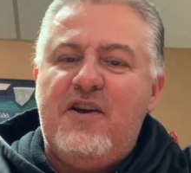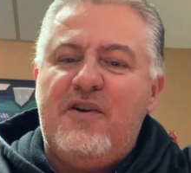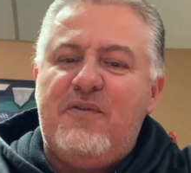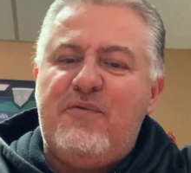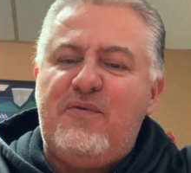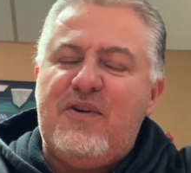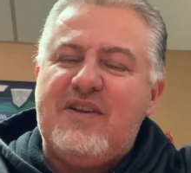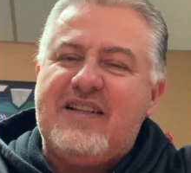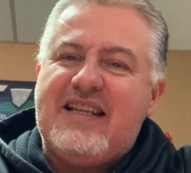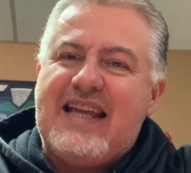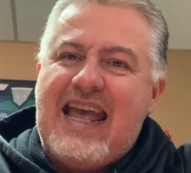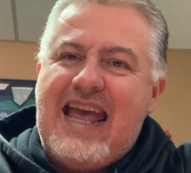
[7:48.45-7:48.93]

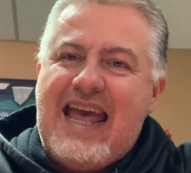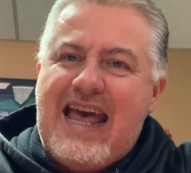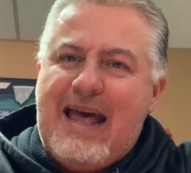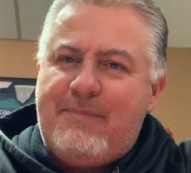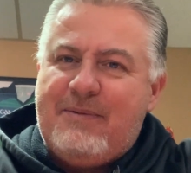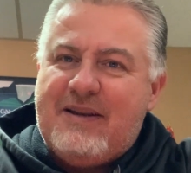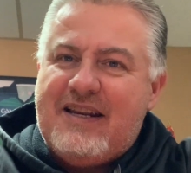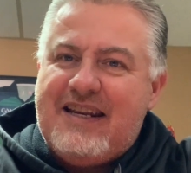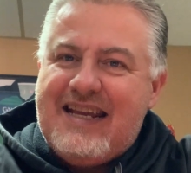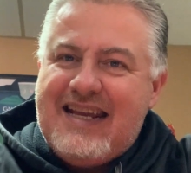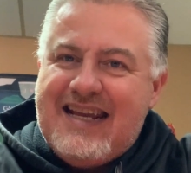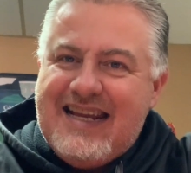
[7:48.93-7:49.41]
for it to
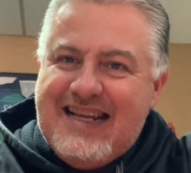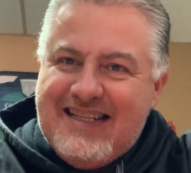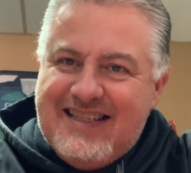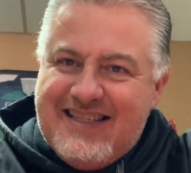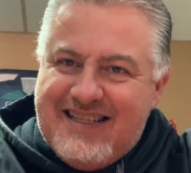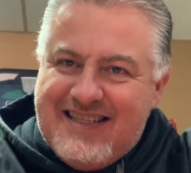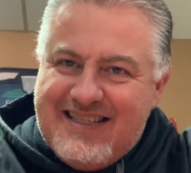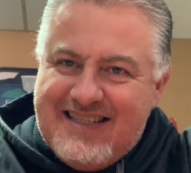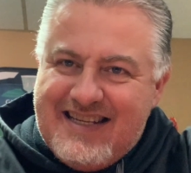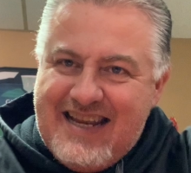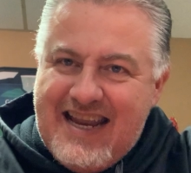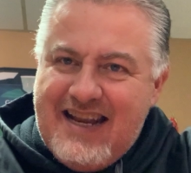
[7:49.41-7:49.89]
happen
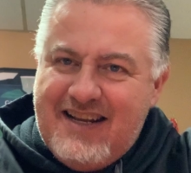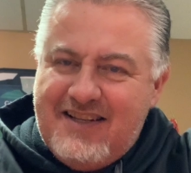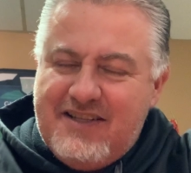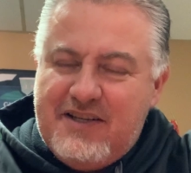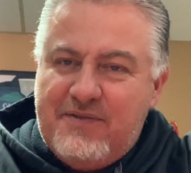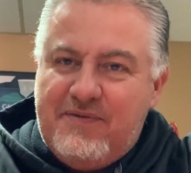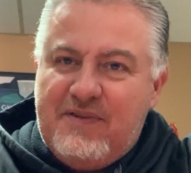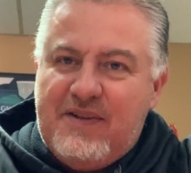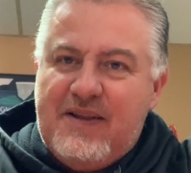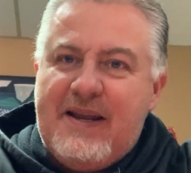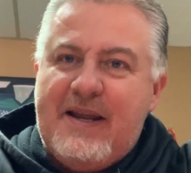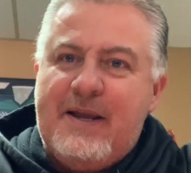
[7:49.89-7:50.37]

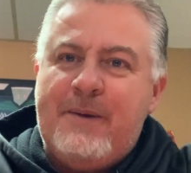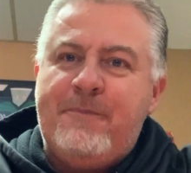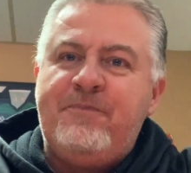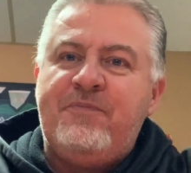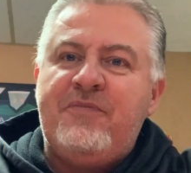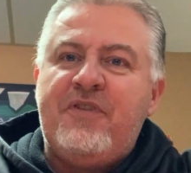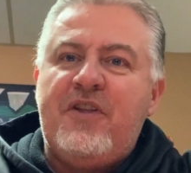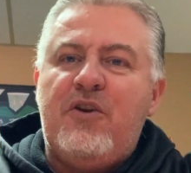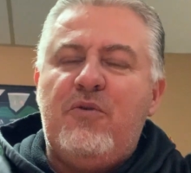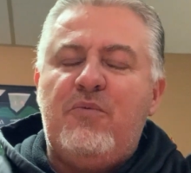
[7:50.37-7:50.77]
instinctively,